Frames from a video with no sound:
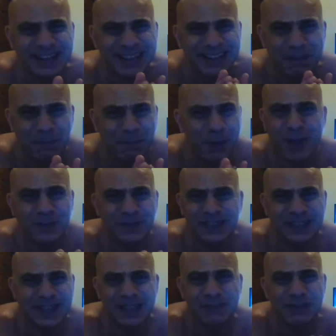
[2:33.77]
they're part of the
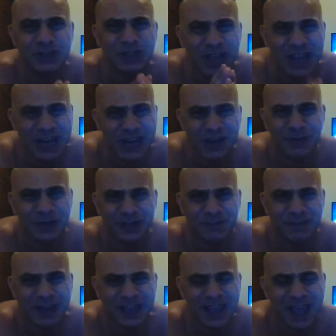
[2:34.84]
same gender as
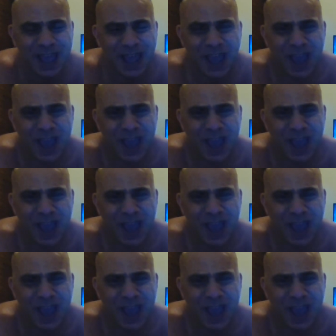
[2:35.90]
me.